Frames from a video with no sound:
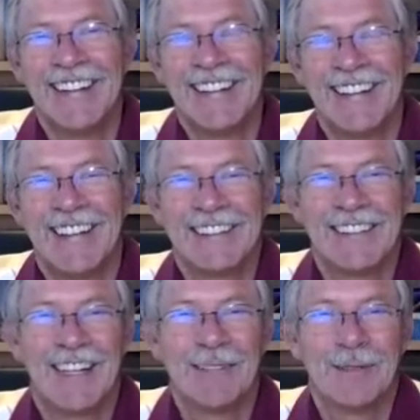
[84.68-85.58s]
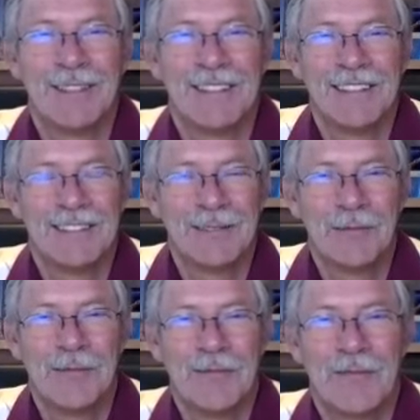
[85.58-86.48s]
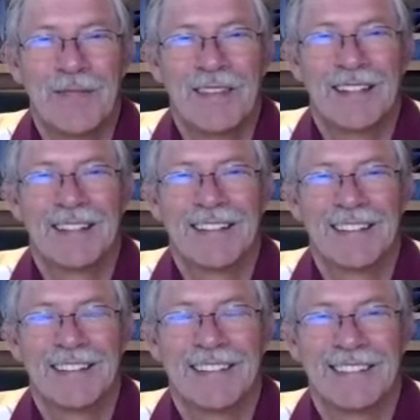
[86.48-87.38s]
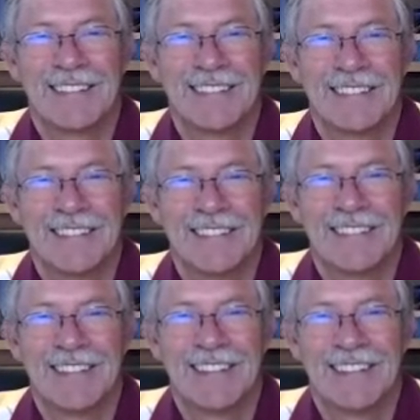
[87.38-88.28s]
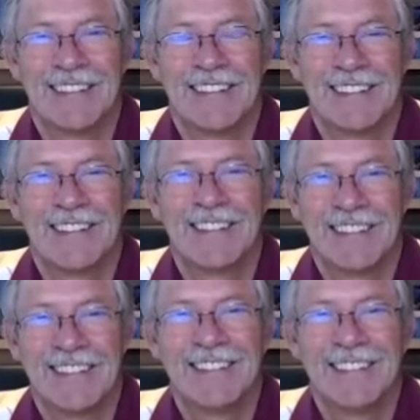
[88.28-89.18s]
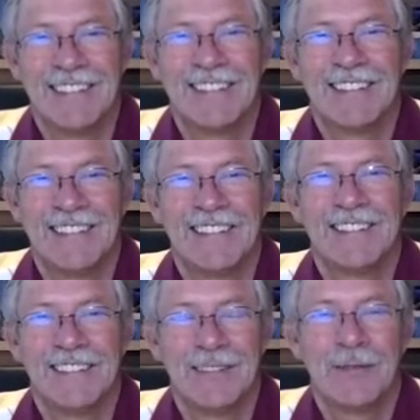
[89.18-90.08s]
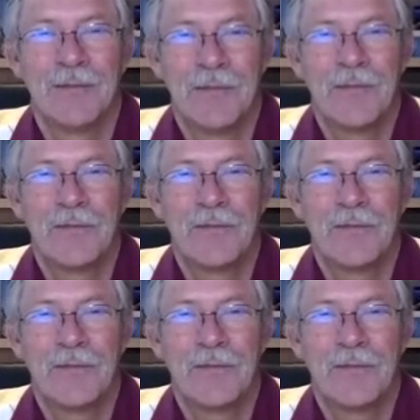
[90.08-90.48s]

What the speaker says: The person shown says nothing.